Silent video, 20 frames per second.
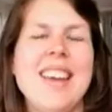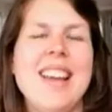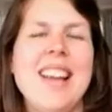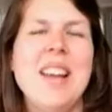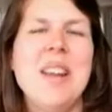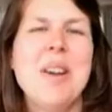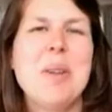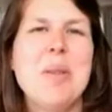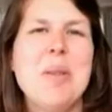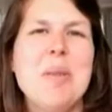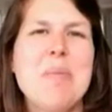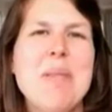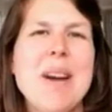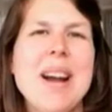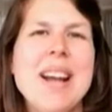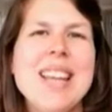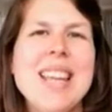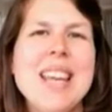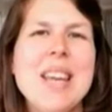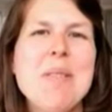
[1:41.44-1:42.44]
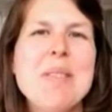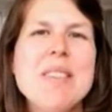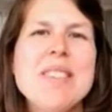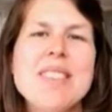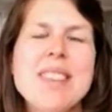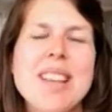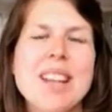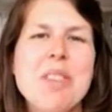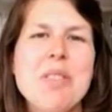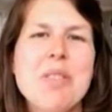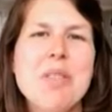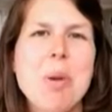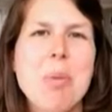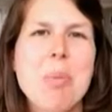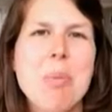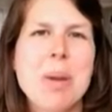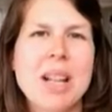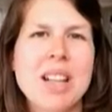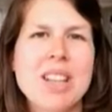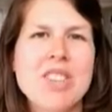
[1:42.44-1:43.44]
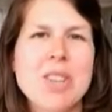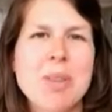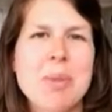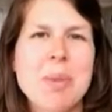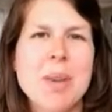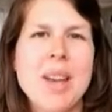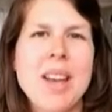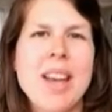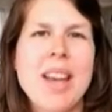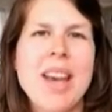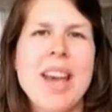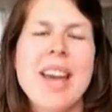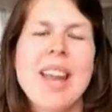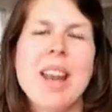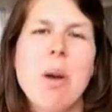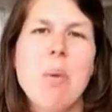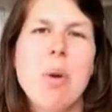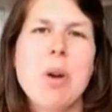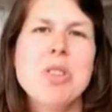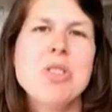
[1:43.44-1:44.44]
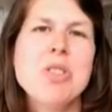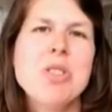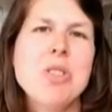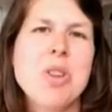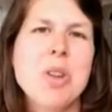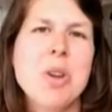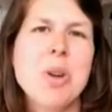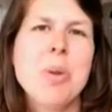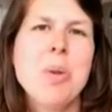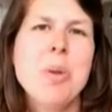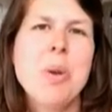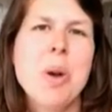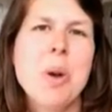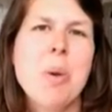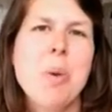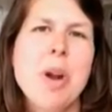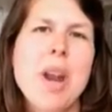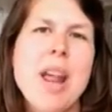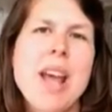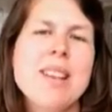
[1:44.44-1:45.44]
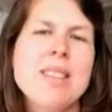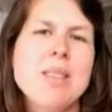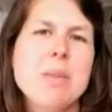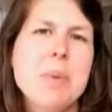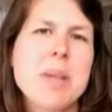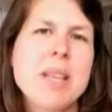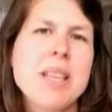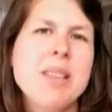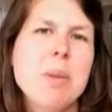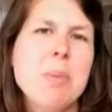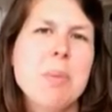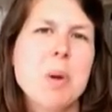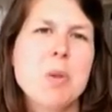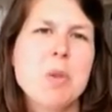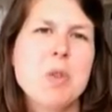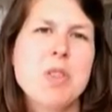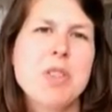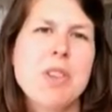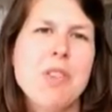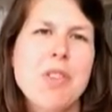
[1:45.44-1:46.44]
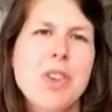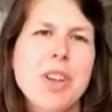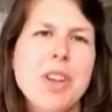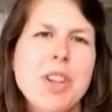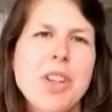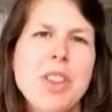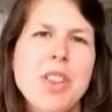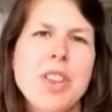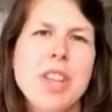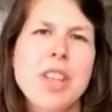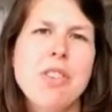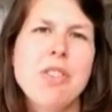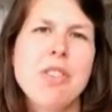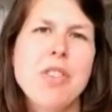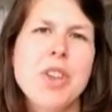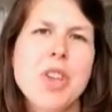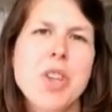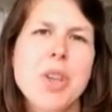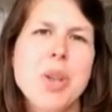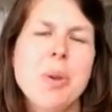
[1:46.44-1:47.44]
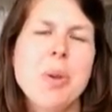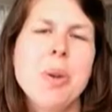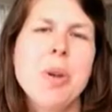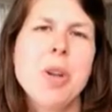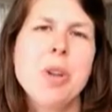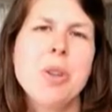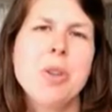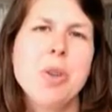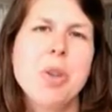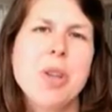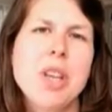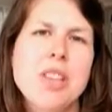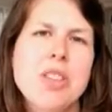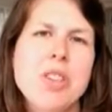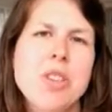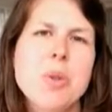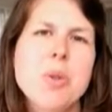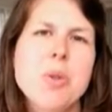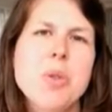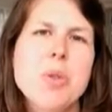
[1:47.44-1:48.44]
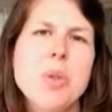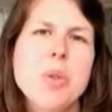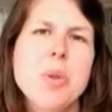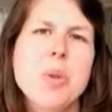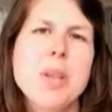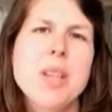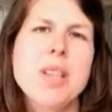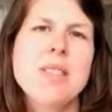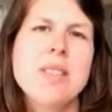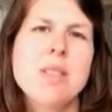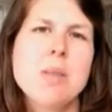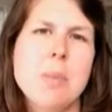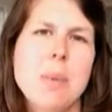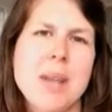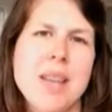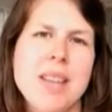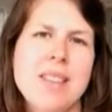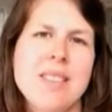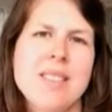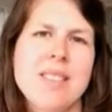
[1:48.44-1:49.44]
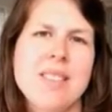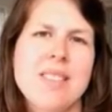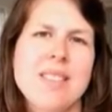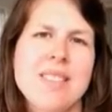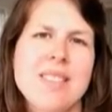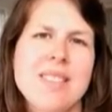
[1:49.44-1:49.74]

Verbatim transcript: Hello, my name is Kelly from Belgium, and I want to know what has been the most difficult thing for you to get used to in space.